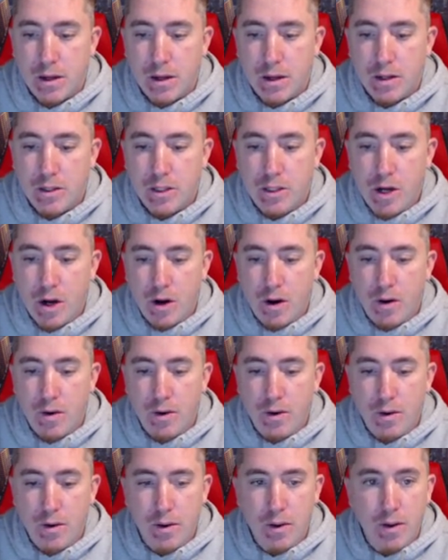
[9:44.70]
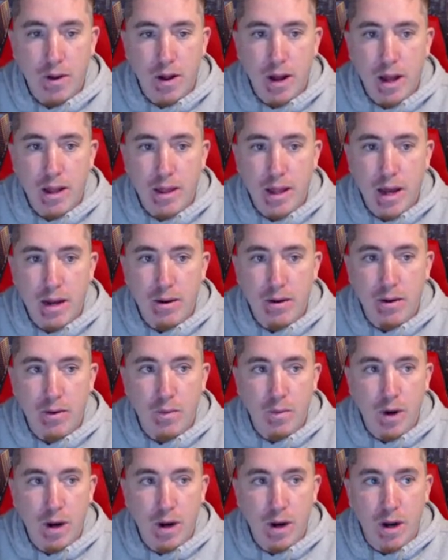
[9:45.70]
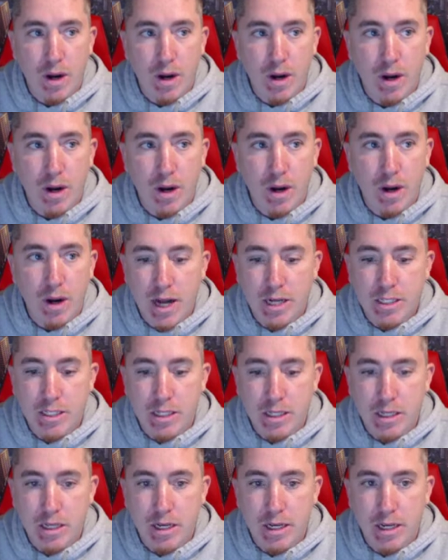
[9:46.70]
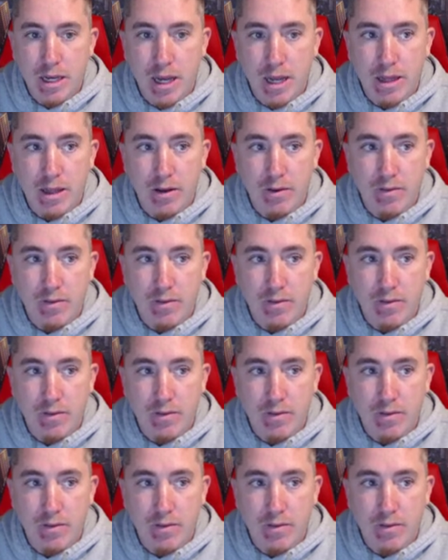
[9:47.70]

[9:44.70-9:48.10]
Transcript: So, and then what I'm gonna do actually in the